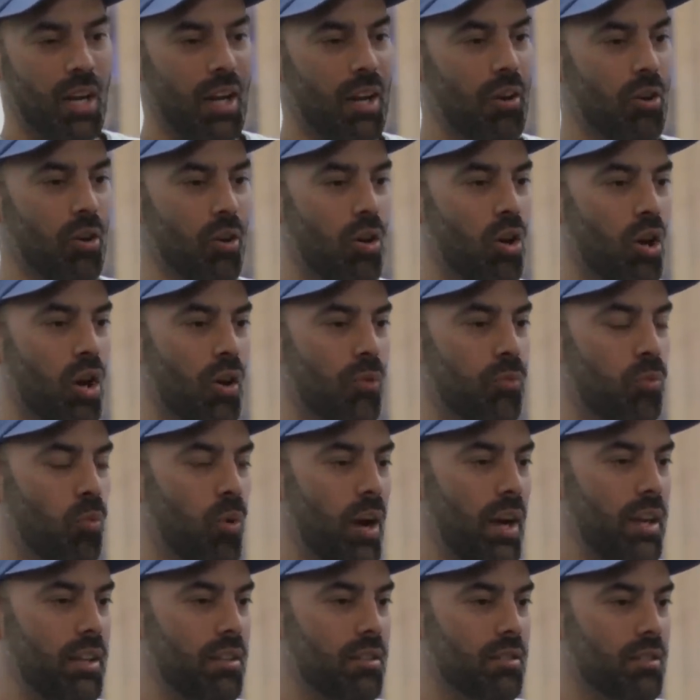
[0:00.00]
I don't know, Off
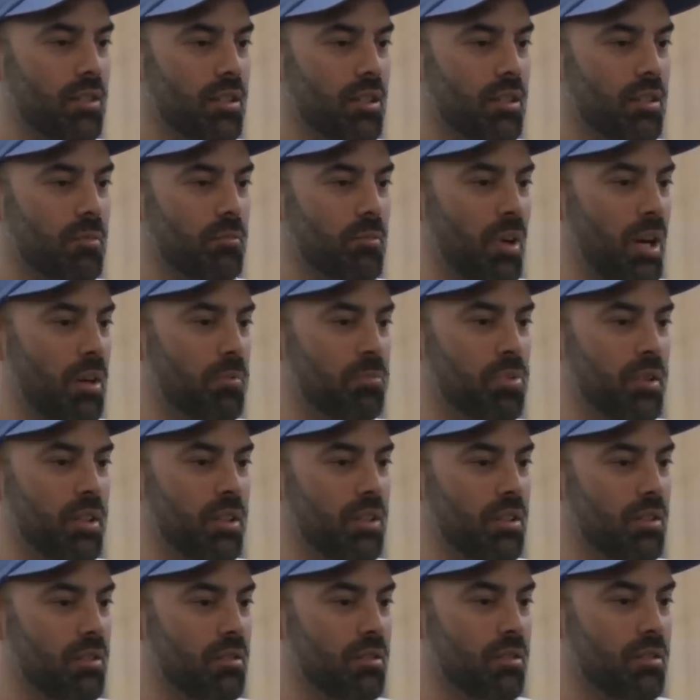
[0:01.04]
White might
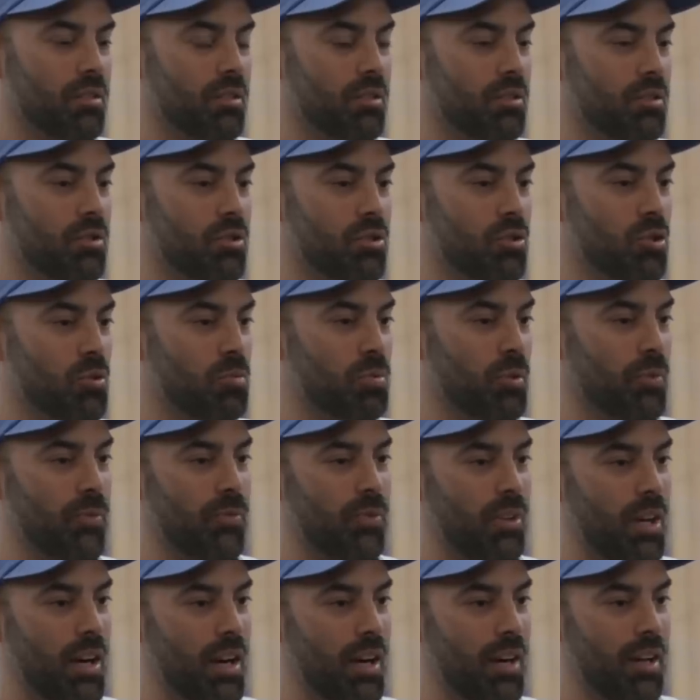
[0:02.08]
be super
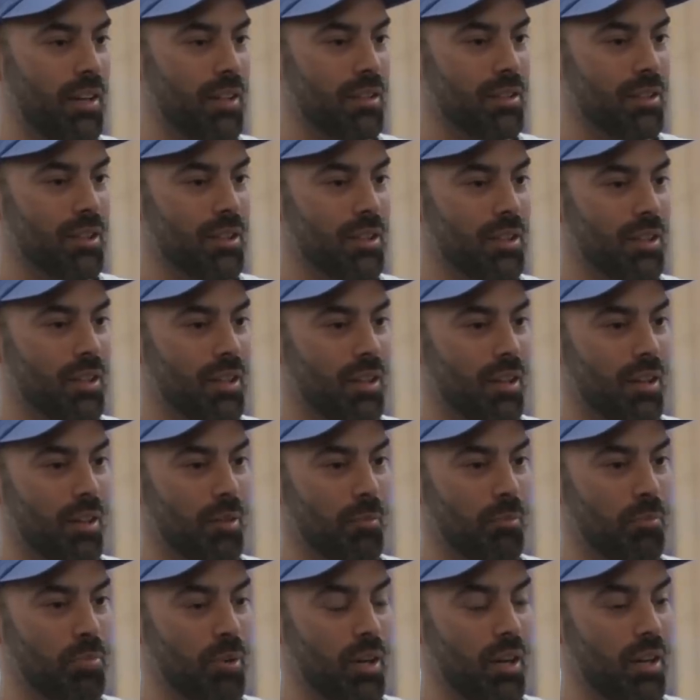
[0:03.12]
fly,
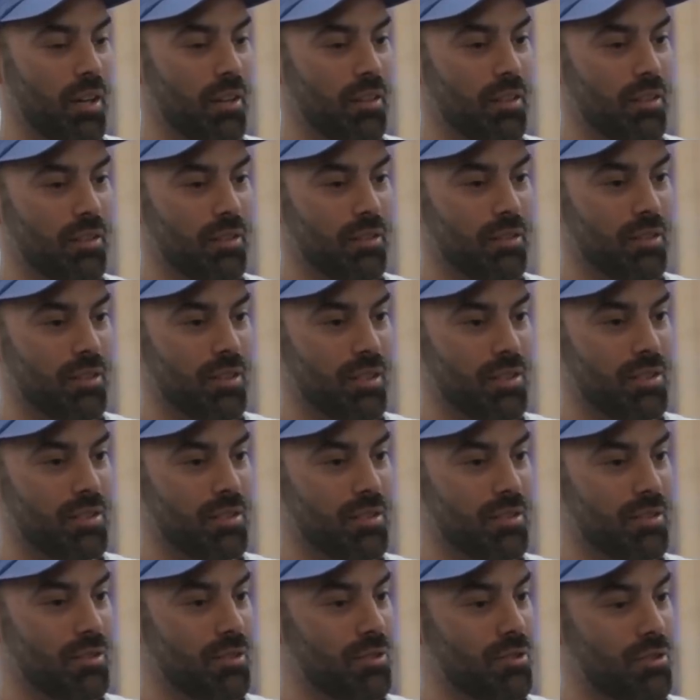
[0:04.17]
but the
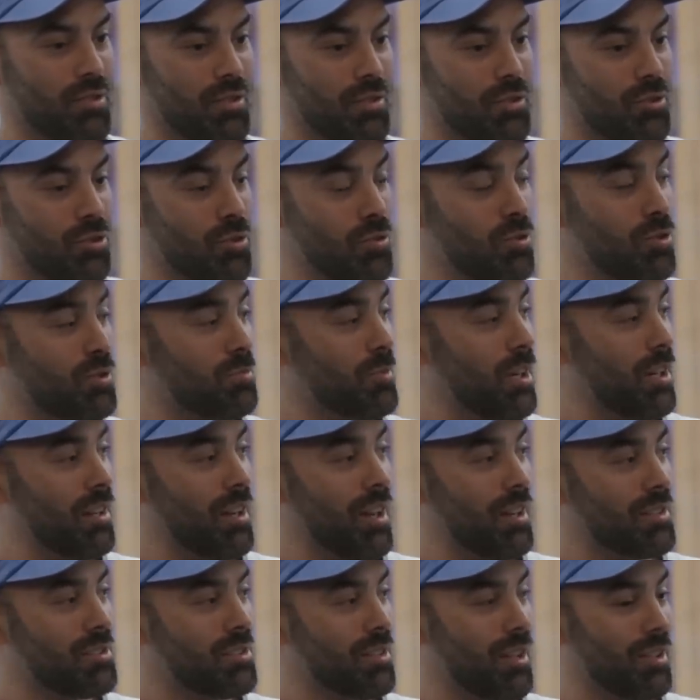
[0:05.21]
shoes might
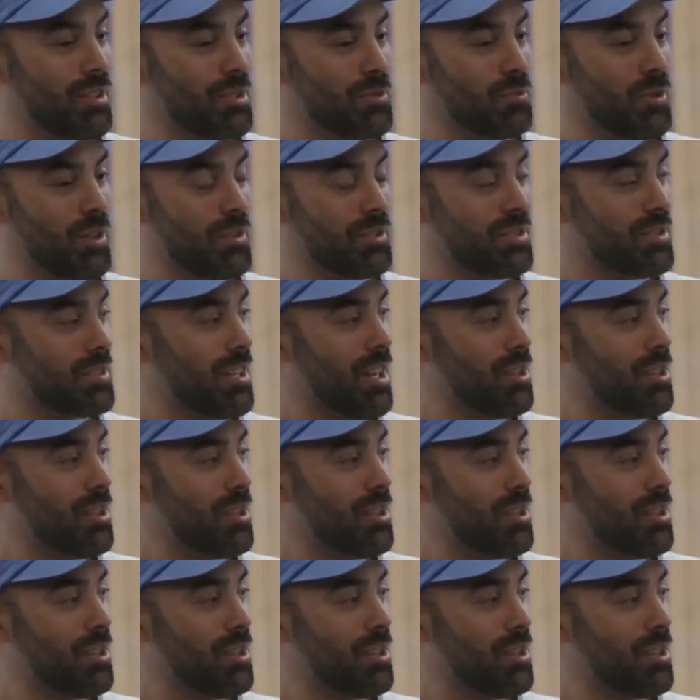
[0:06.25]
not sell as well as